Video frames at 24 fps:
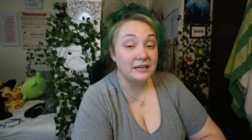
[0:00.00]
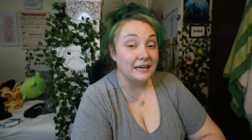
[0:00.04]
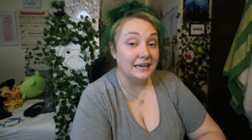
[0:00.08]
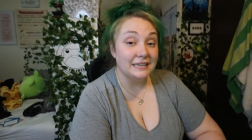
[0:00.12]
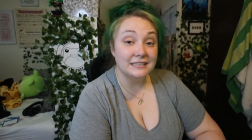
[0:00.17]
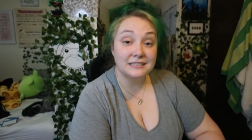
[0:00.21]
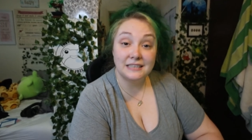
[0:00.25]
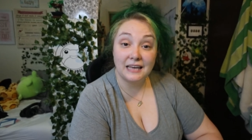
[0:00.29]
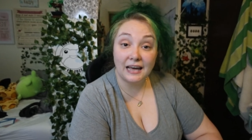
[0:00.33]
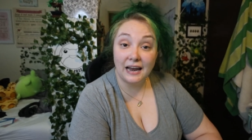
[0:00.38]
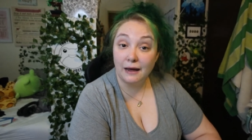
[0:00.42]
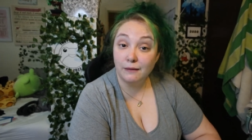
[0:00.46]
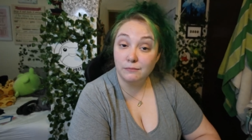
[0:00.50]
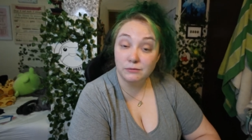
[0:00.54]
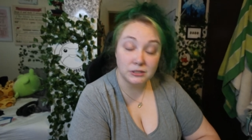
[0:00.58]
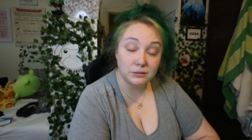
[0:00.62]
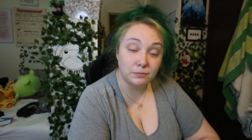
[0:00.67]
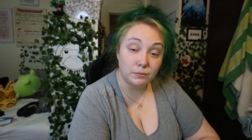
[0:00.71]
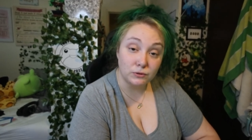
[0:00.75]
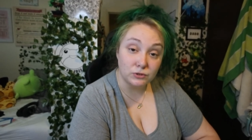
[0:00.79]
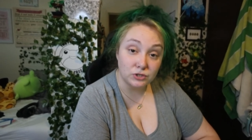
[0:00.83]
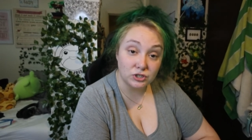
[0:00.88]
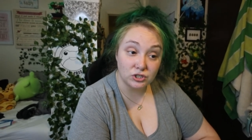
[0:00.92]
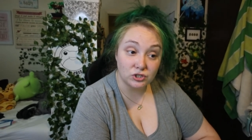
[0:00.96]
days that I'm
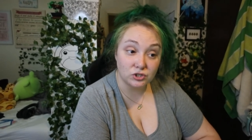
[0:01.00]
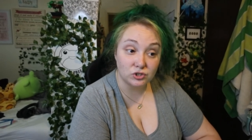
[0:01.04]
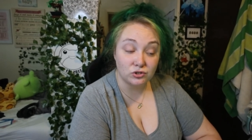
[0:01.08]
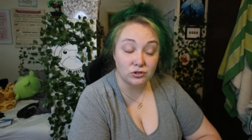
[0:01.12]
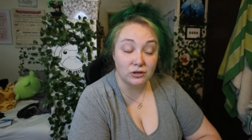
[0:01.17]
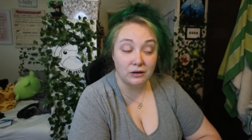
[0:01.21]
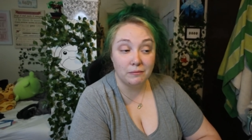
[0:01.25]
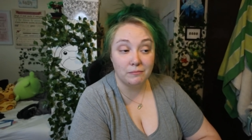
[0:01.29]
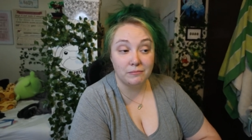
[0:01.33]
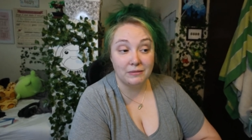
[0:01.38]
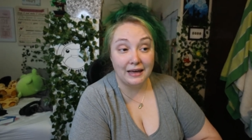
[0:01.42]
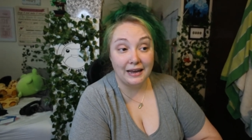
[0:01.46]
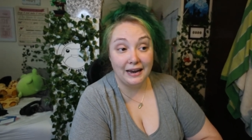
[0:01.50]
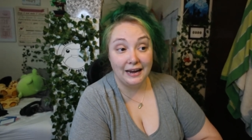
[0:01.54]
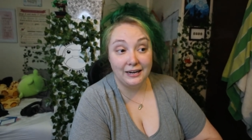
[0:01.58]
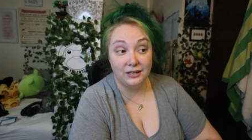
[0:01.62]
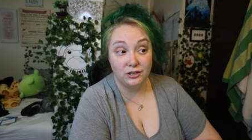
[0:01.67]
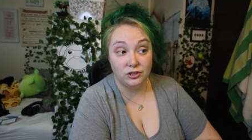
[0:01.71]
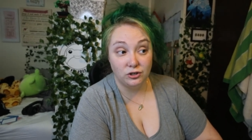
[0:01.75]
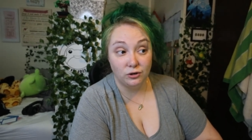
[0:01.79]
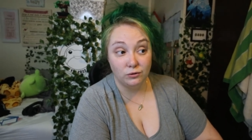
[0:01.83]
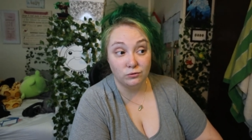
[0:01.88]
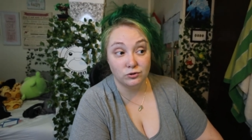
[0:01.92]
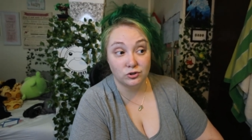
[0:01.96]
supposed to stream that I
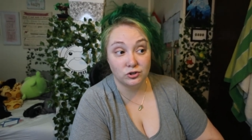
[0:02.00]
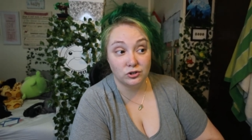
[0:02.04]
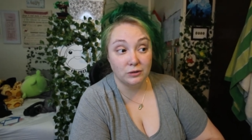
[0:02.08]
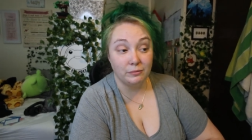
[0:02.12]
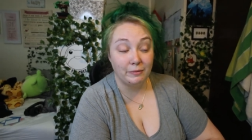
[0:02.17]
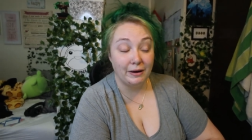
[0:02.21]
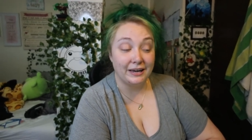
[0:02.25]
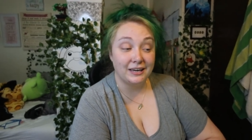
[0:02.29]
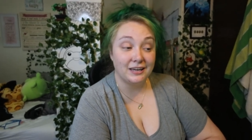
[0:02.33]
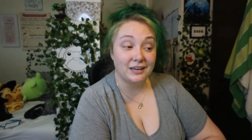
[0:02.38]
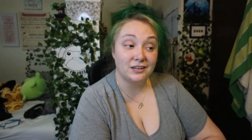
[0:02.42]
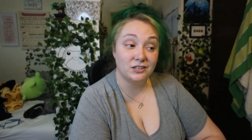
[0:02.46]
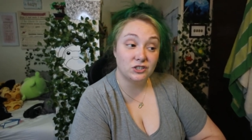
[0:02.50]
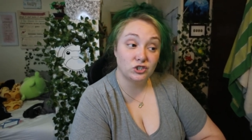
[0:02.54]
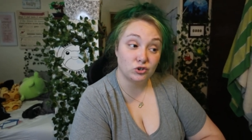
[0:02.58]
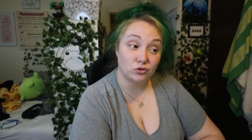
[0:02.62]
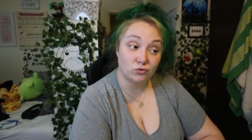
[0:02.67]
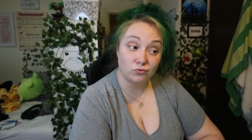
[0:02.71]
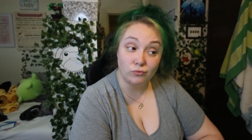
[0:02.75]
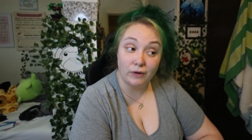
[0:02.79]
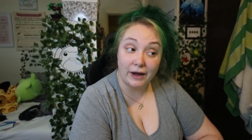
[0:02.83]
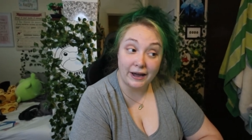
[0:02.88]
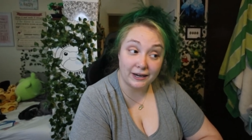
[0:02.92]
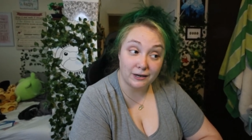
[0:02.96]
don't stream I can
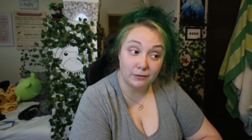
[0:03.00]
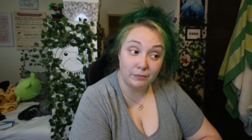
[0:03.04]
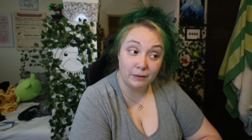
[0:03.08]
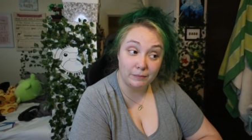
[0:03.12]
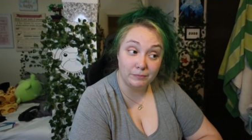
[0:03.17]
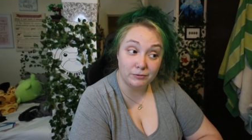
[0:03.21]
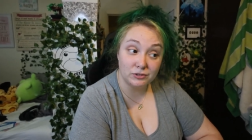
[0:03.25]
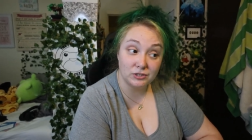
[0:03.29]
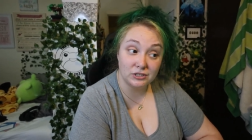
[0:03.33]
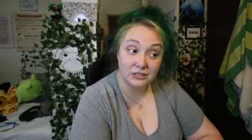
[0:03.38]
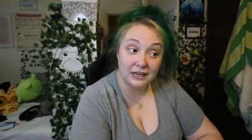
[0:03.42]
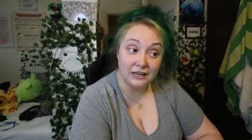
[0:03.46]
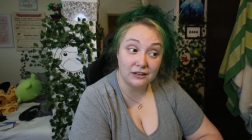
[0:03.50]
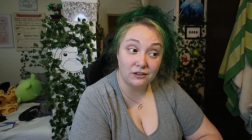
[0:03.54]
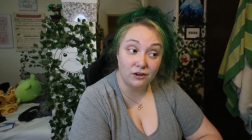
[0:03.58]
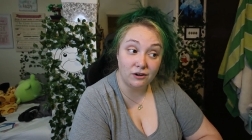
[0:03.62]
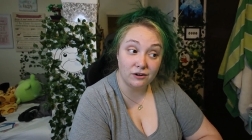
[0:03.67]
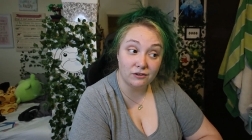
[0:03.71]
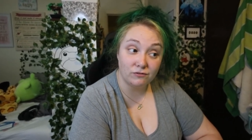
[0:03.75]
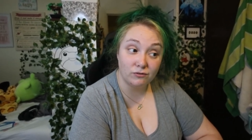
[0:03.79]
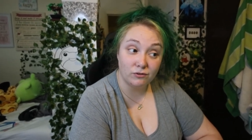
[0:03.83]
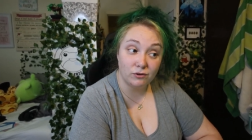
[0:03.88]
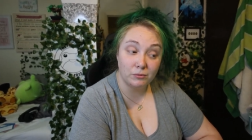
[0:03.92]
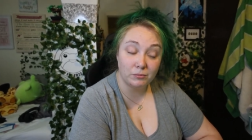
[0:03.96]
direct people to that
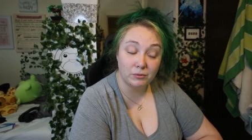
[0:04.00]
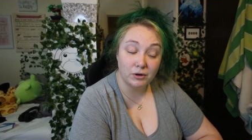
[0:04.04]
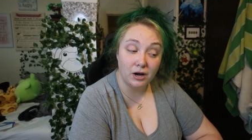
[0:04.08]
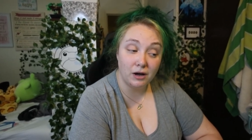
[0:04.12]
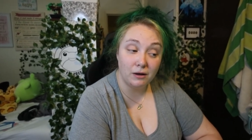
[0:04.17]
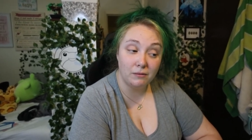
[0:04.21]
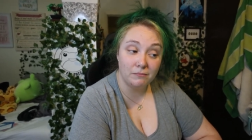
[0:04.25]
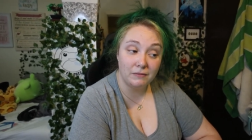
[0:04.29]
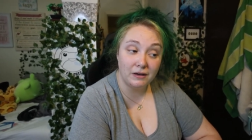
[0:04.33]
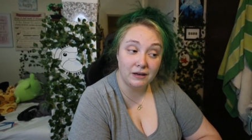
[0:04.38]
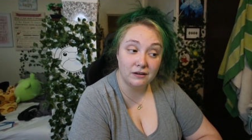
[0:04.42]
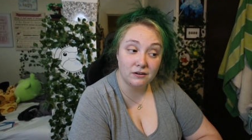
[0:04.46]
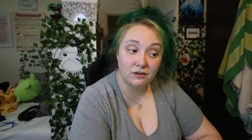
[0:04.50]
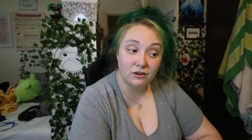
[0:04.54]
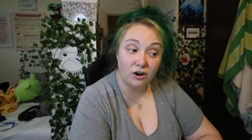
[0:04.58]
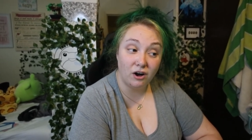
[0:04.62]
long form con